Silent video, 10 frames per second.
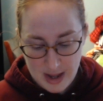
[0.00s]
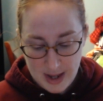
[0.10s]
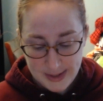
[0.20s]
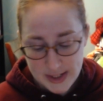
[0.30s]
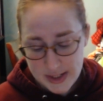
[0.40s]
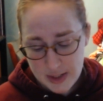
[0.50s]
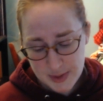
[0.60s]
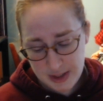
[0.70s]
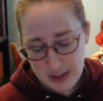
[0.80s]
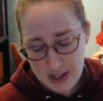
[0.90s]
Nancy was
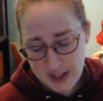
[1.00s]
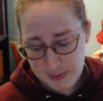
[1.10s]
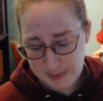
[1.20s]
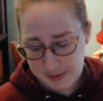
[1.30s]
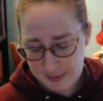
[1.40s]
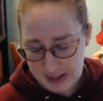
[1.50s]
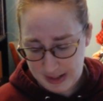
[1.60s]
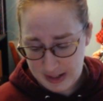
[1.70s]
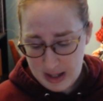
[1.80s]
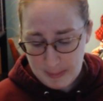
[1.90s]
inclined to agree,
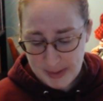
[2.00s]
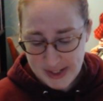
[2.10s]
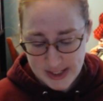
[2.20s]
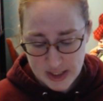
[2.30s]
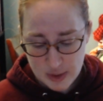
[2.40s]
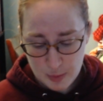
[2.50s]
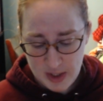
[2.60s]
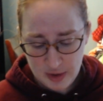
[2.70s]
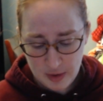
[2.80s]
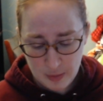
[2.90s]
but since the
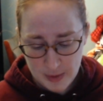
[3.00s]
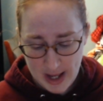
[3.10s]
swindler